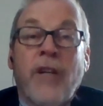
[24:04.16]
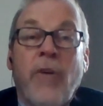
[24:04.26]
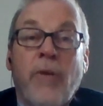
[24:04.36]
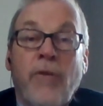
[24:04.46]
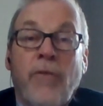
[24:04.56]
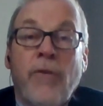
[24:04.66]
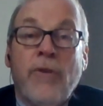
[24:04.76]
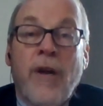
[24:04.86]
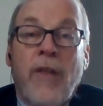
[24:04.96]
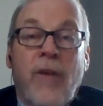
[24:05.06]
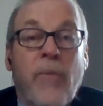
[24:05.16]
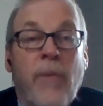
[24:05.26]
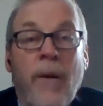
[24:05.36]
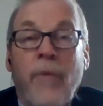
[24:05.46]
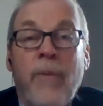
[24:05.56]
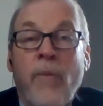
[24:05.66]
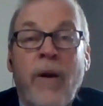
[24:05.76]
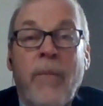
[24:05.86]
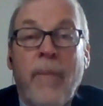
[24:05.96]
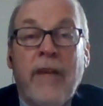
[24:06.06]
home in the future. I think we're probably going to be
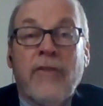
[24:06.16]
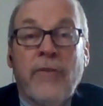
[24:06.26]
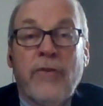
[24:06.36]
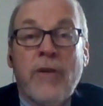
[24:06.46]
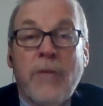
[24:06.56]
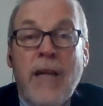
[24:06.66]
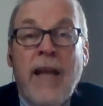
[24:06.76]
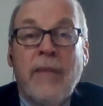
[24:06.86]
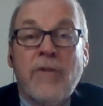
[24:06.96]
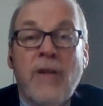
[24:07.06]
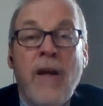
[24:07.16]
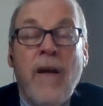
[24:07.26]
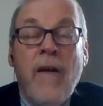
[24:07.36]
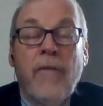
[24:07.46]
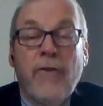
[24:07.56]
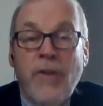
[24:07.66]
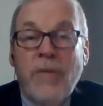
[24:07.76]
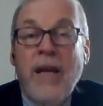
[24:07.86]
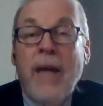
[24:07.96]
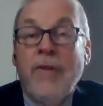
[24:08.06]
wearing masks for
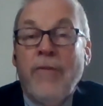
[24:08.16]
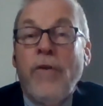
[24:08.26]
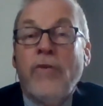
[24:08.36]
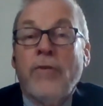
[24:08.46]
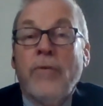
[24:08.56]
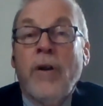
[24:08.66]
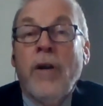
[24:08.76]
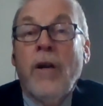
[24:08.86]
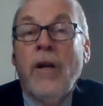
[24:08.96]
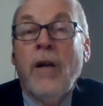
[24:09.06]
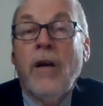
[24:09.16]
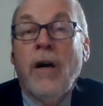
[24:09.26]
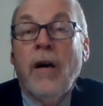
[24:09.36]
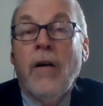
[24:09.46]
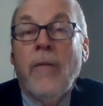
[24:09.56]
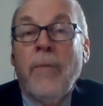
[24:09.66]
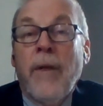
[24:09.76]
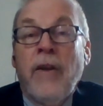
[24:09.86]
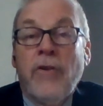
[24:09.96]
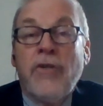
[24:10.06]
some time in the future
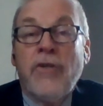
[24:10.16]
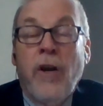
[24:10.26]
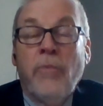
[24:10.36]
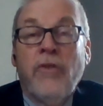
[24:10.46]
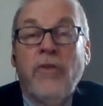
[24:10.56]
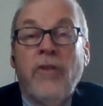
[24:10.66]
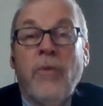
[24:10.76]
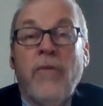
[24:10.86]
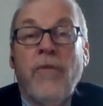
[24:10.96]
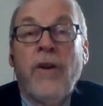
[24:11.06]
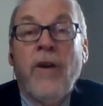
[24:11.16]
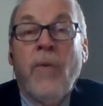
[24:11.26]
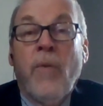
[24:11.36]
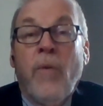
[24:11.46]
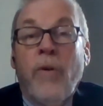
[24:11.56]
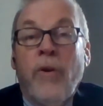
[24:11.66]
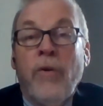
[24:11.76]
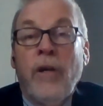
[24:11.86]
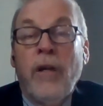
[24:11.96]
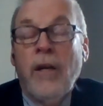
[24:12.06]
at nursing homes until we figure out what we're
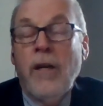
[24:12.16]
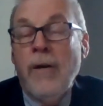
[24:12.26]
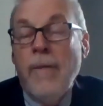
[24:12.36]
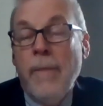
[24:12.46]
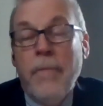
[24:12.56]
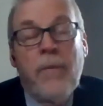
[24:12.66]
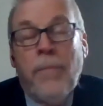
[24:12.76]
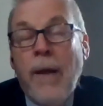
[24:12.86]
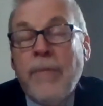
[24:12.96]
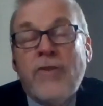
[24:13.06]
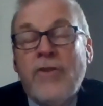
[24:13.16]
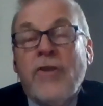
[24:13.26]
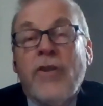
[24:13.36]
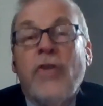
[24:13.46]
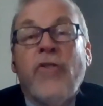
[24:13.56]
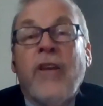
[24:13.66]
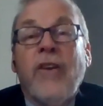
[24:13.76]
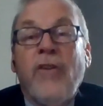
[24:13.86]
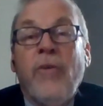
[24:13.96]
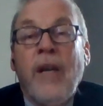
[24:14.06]
doing. But it probably is just a good thing
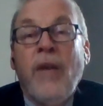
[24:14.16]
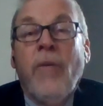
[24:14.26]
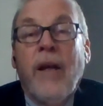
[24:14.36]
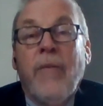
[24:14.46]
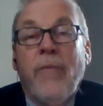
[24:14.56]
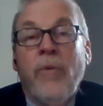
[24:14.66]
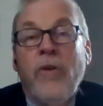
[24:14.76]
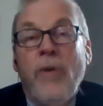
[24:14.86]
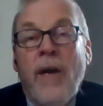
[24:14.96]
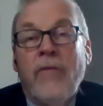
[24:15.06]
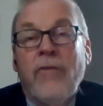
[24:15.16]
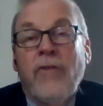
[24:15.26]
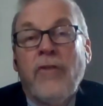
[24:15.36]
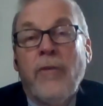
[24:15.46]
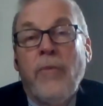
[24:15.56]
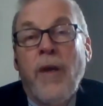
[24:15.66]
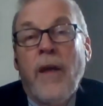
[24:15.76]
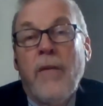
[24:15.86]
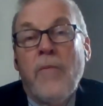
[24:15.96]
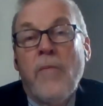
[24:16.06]
to do anyway when you have such
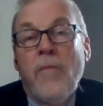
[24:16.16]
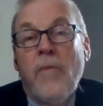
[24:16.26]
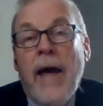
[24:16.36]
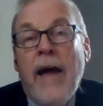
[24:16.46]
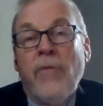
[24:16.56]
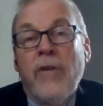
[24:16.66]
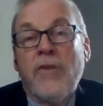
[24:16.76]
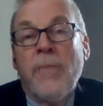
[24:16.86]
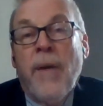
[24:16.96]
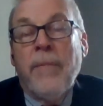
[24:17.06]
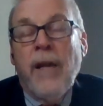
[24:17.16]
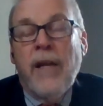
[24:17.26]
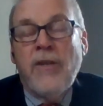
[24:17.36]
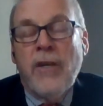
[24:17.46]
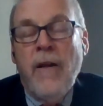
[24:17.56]
a high risk population.